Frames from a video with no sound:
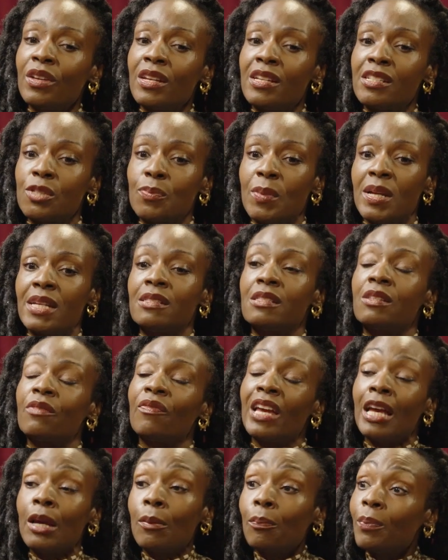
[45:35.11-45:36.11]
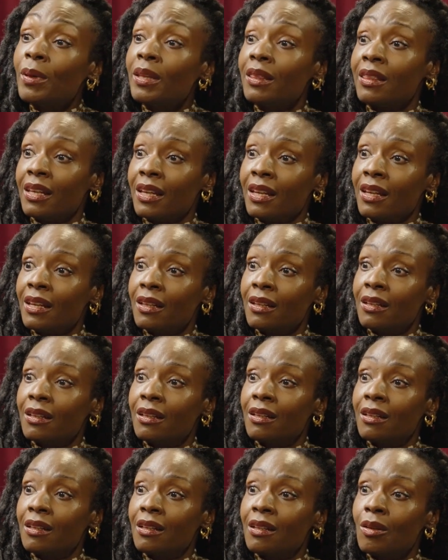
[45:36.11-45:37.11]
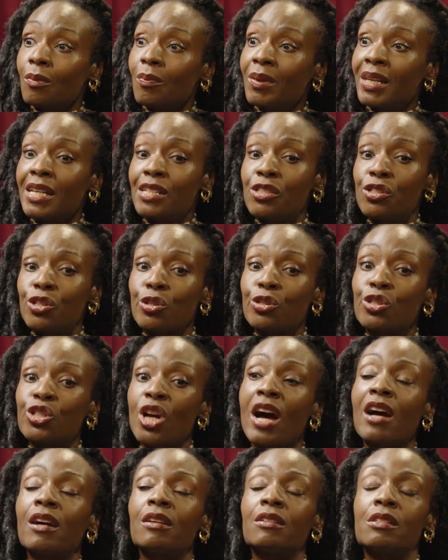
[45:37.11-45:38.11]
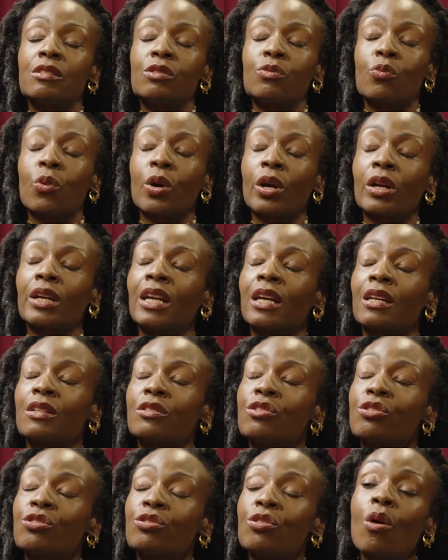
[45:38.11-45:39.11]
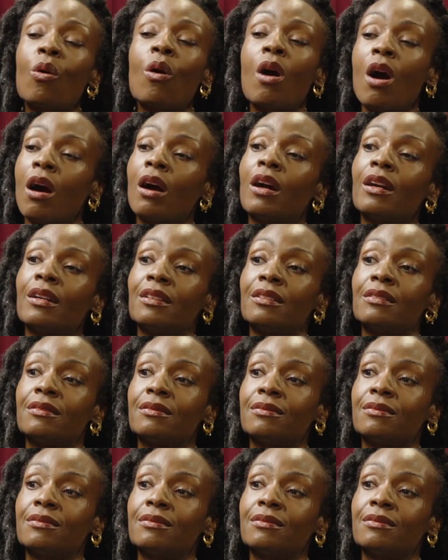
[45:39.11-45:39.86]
in a space of empathy because your child is working so hard.